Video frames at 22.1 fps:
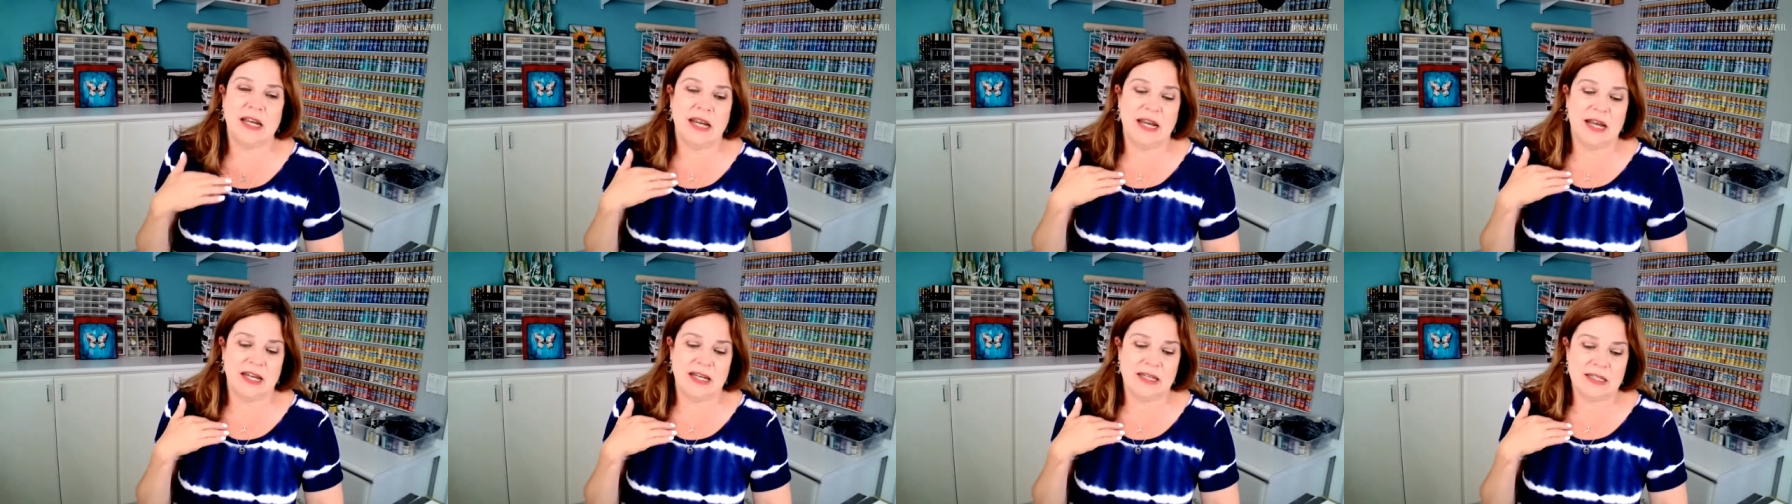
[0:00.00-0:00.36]

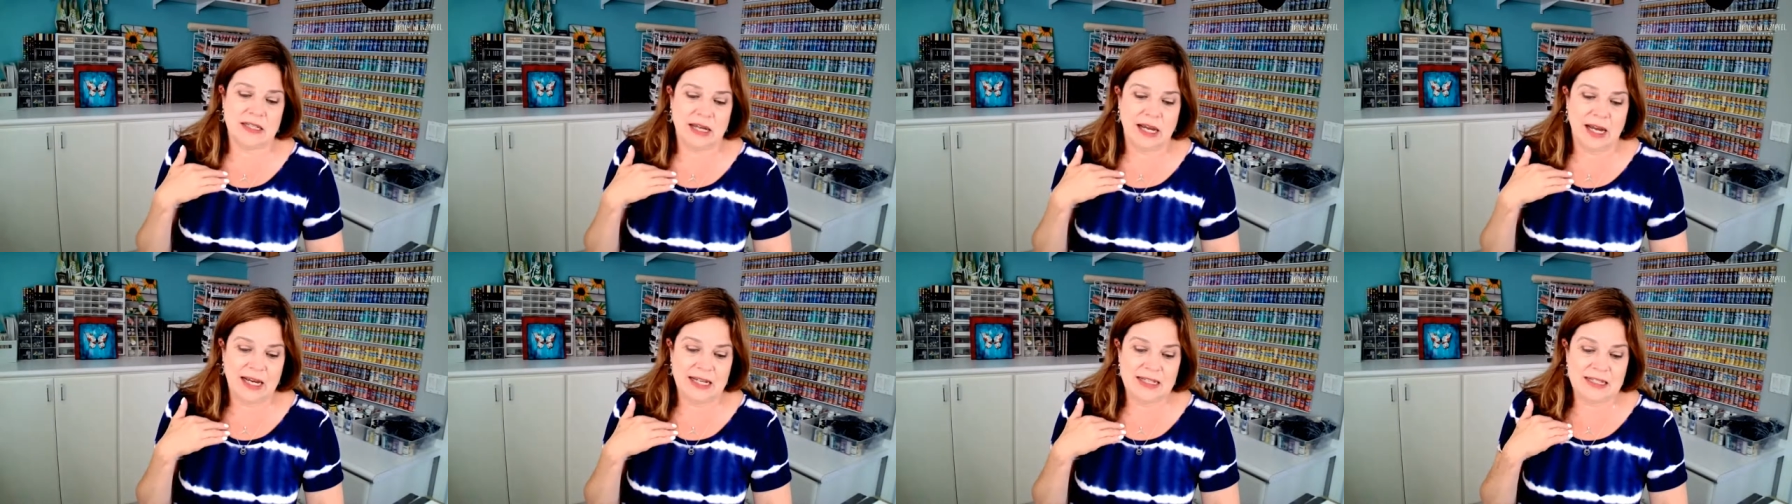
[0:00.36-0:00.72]
And
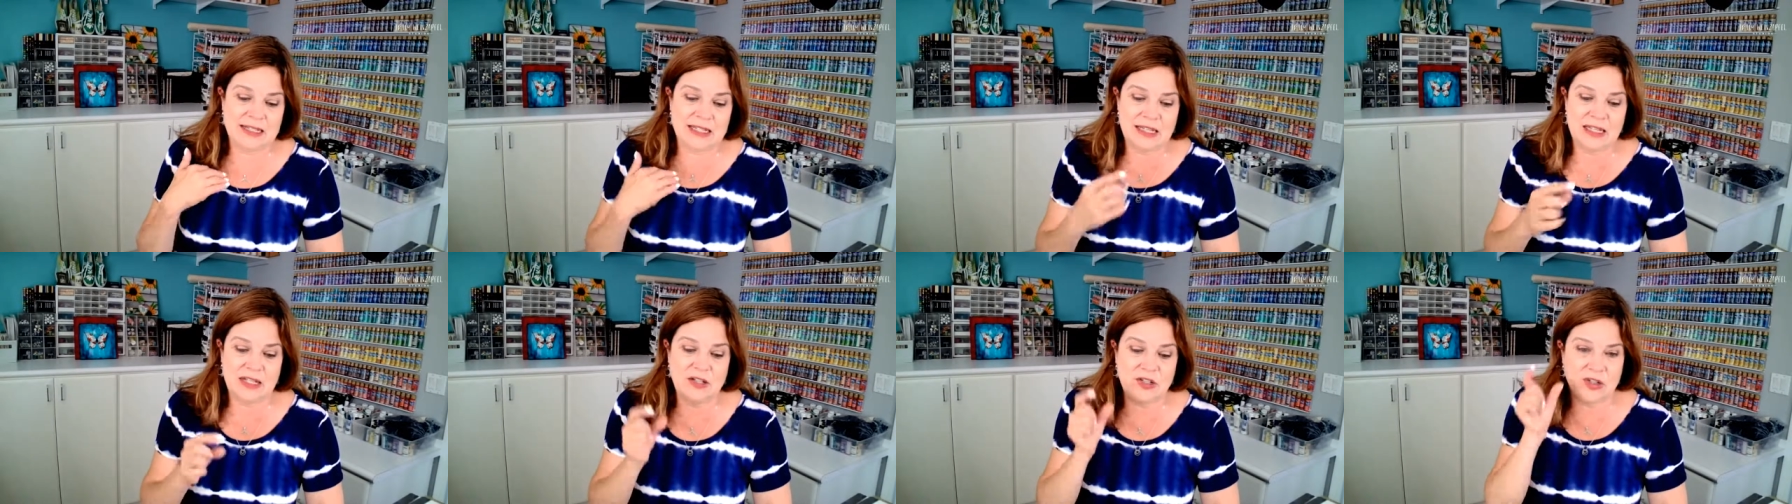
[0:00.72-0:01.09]
I
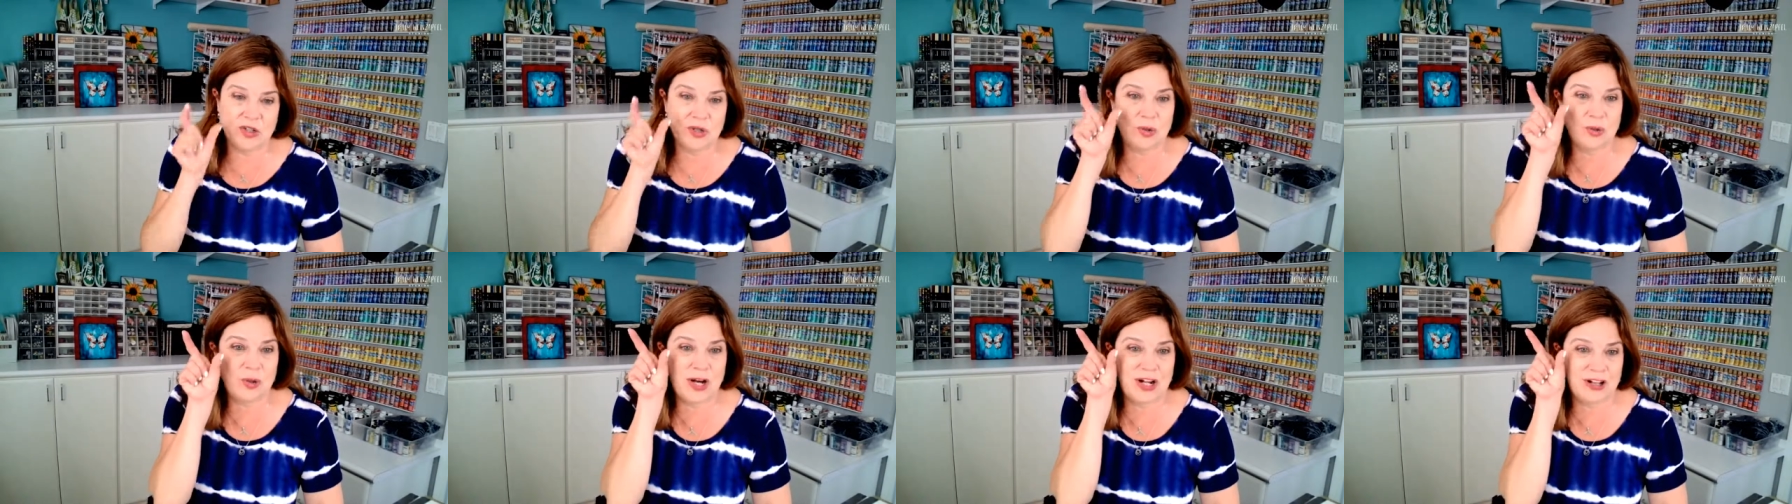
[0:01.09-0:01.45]
did
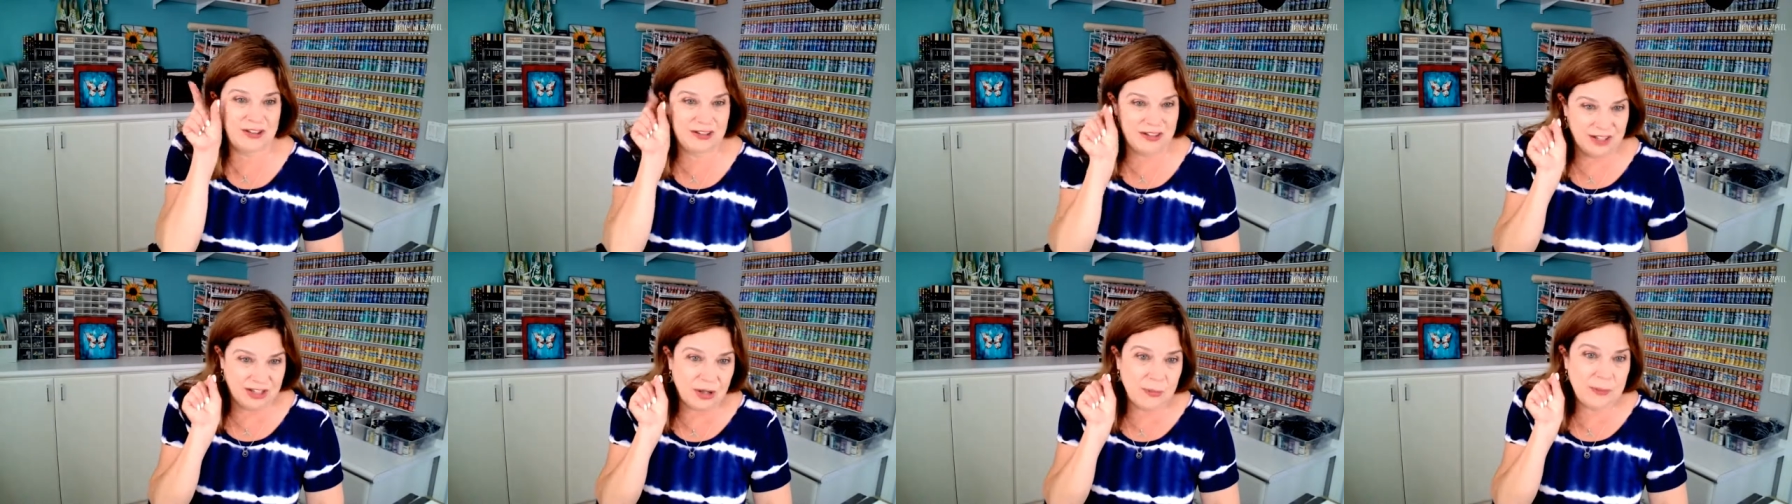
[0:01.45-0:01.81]
do a
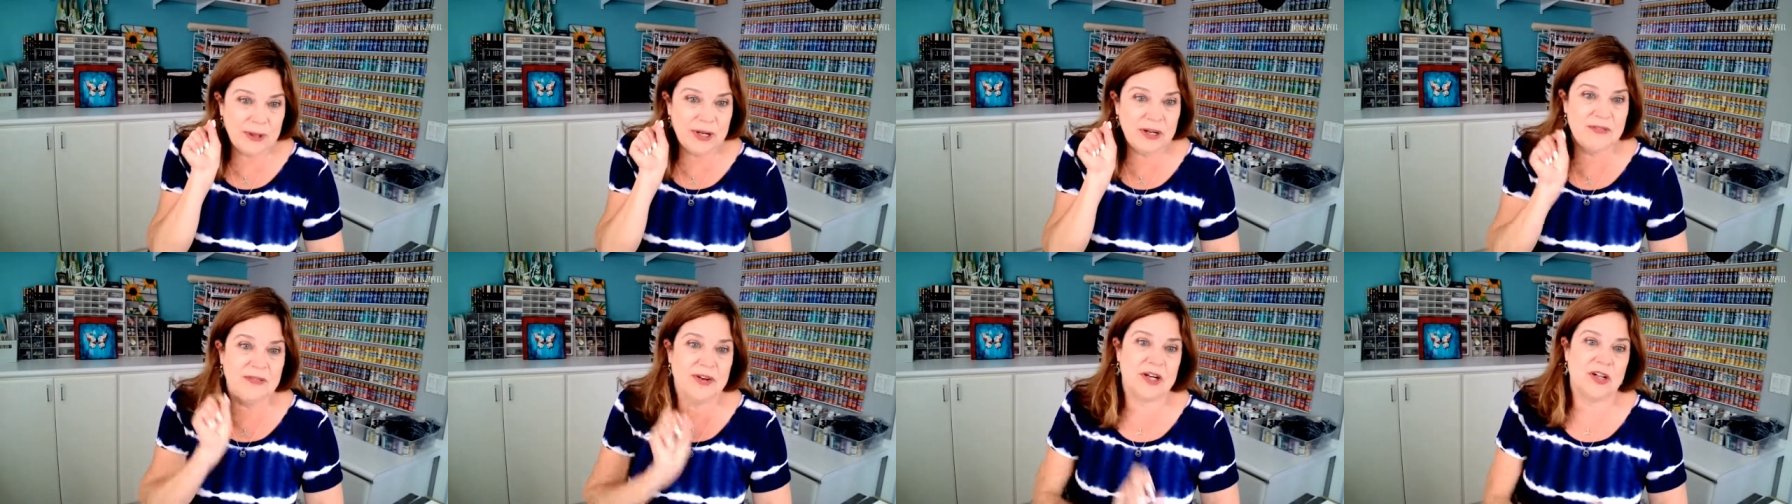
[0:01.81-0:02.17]
little
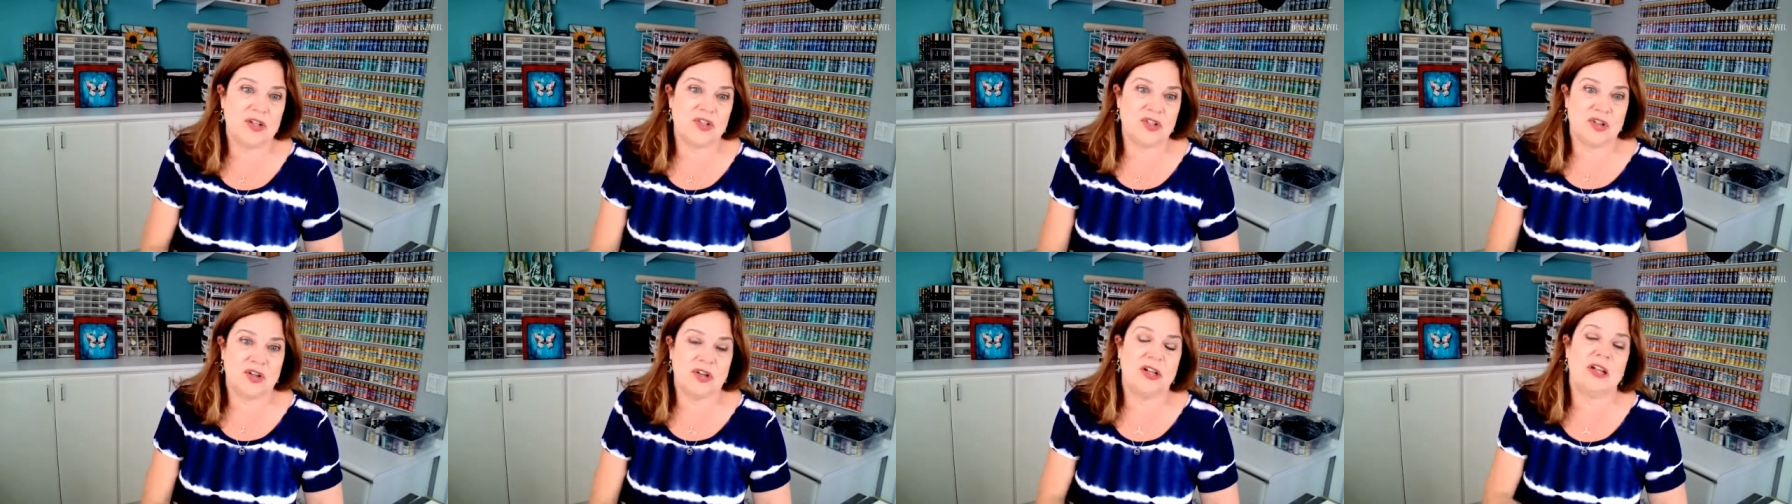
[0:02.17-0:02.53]
bit of
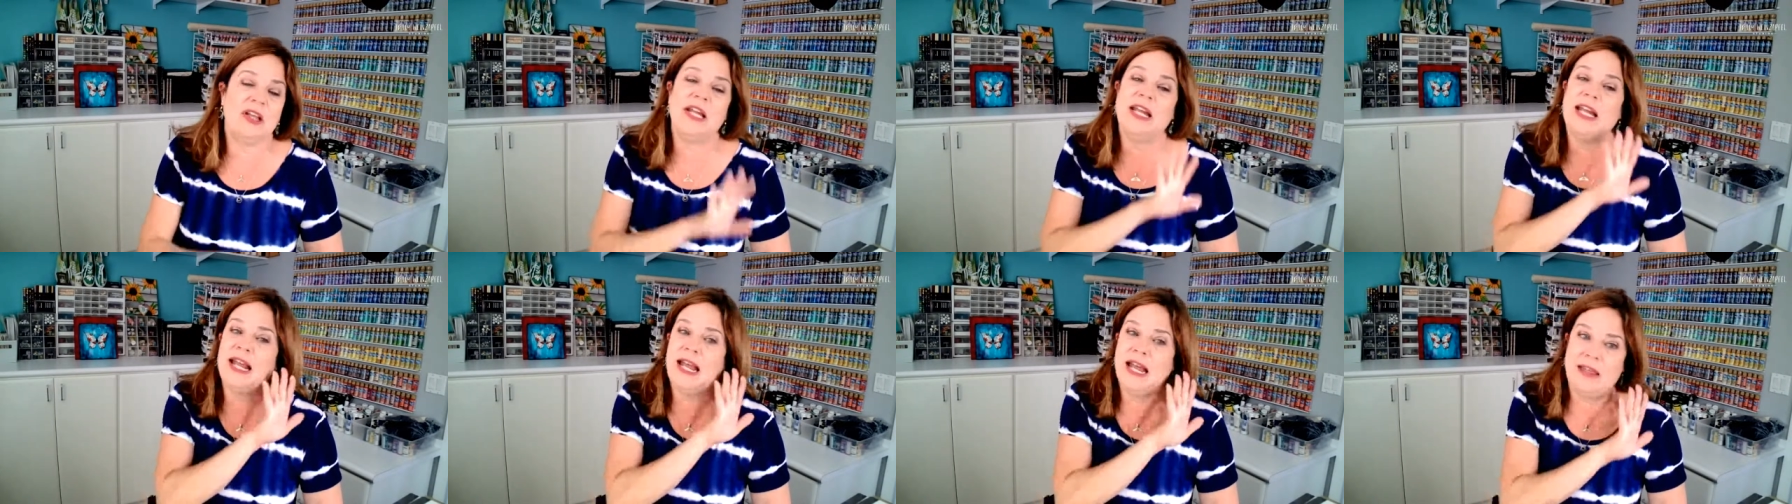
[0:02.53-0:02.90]
art journaling,